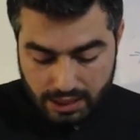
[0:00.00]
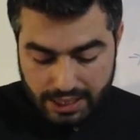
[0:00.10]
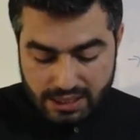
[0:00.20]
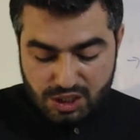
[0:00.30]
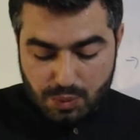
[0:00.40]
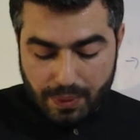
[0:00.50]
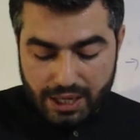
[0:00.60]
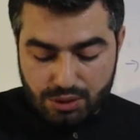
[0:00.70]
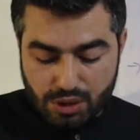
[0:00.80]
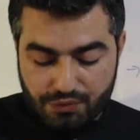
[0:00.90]
In
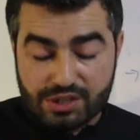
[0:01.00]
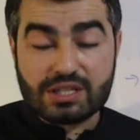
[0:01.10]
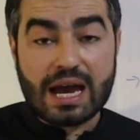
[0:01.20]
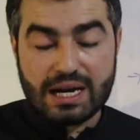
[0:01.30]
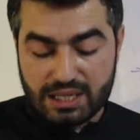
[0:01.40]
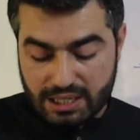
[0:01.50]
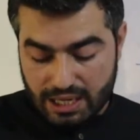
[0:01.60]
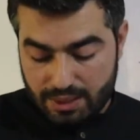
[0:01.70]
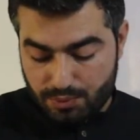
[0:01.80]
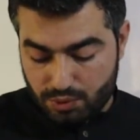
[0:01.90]
spite of his
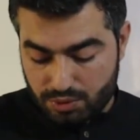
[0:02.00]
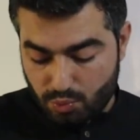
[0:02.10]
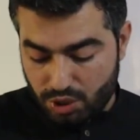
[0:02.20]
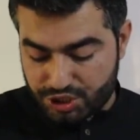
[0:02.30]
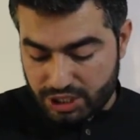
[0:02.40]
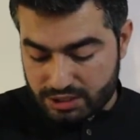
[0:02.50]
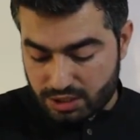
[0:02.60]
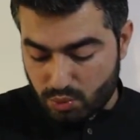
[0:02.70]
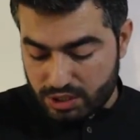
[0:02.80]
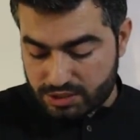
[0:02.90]
handicap,
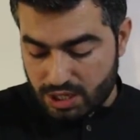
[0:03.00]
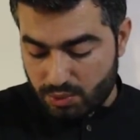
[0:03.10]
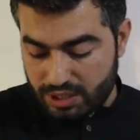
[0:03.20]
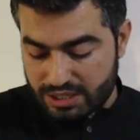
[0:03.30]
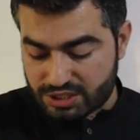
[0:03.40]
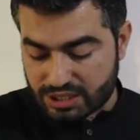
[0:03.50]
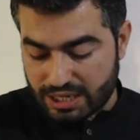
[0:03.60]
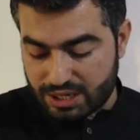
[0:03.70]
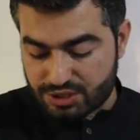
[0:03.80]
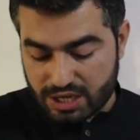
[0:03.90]
Washington was never
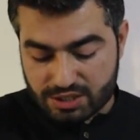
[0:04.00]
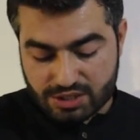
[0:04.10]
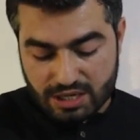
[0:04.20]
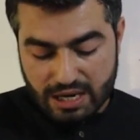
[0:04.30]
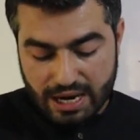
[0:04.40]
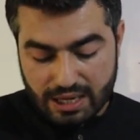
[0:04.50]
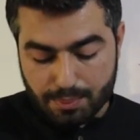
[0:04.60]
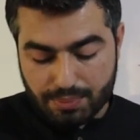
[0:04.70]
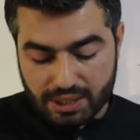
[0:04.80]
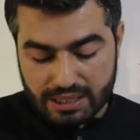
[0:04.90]
discouraged and still had
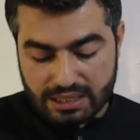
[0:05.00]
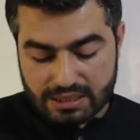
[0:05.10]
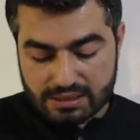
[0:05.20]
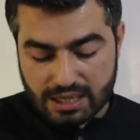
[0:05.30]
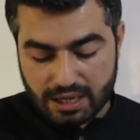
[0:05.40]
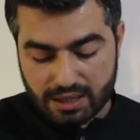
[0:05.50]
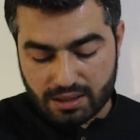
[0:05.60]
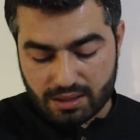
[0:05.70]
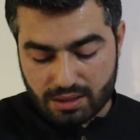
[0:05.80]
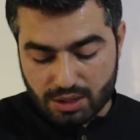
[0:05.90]
a burning
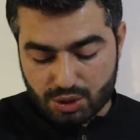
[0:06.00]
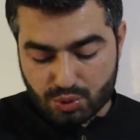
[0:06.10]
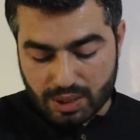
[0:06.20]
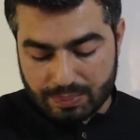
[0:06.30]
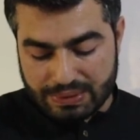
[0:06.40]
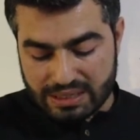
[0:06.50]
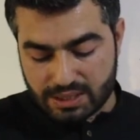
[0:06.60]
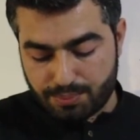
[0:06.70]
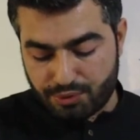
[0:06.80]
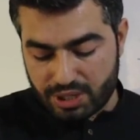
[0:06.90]
desire to complete
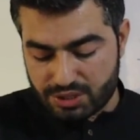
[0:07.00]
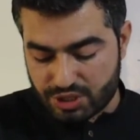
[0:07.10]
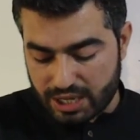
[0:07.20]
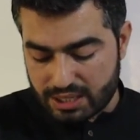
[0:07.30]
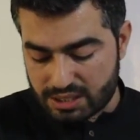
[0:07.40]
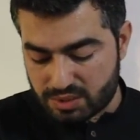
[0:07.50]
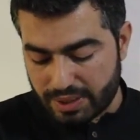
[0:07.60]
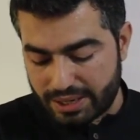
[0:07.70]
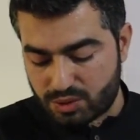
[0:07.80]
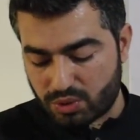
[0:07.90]
the bridge, and his
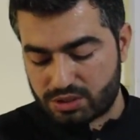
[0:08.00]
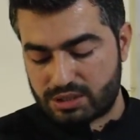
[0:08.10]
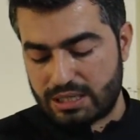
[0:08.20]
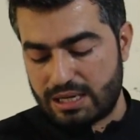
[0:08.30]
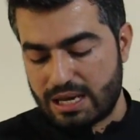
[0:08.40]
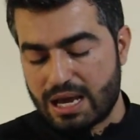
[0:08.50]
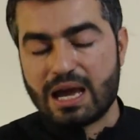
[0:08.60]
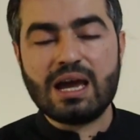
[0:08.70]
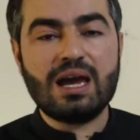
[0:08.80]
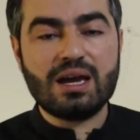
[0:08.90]
mind was still
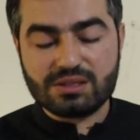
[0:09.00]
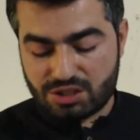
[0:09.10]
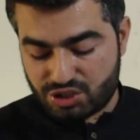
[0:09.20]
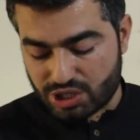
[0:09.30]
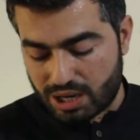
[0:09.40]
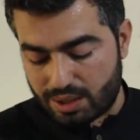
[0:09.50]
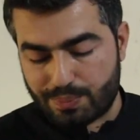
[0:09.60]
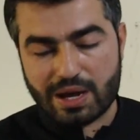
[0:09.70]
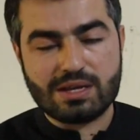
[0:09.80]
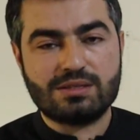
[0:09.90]
as
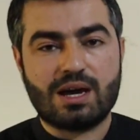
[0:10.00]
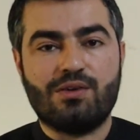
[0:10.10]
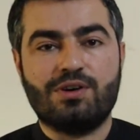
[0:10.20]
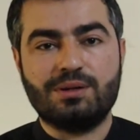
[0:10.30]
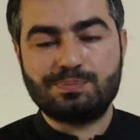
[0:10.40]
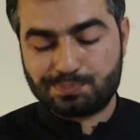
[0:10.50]
sharp as ever.